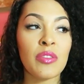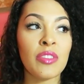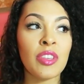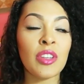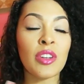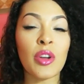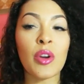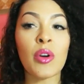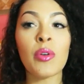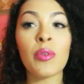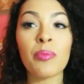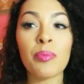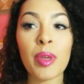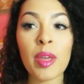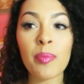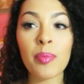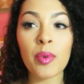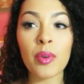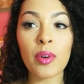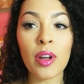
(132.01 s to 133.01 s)
you know,
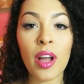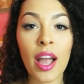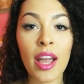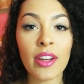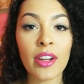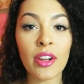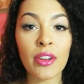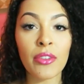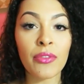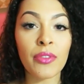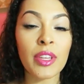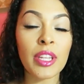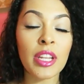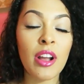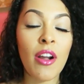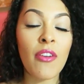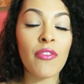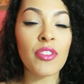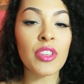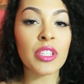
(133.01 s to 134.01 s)
people kind of are feeding
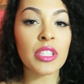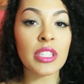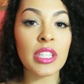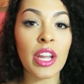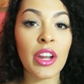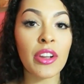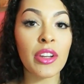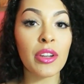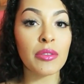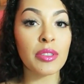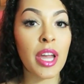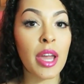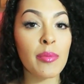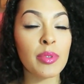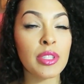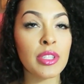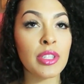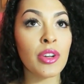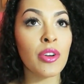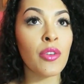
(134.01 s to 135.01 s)
off this stereotype
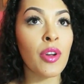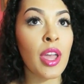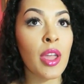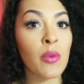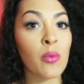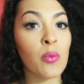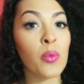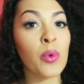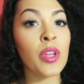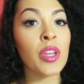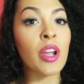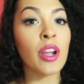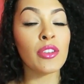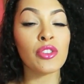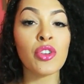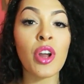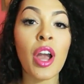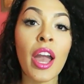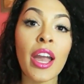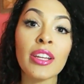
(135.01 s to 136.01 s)
still, and we are
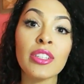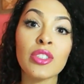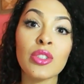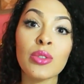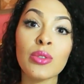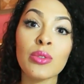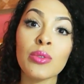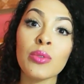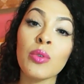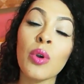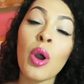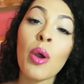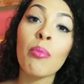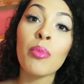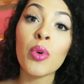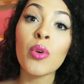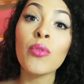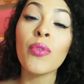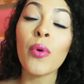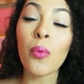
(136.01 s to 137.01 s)
trying to
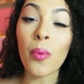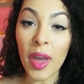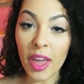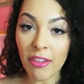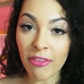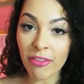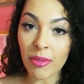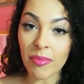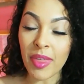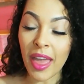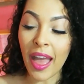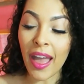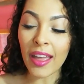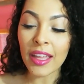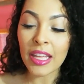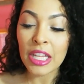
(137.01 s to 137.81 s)
move away from that.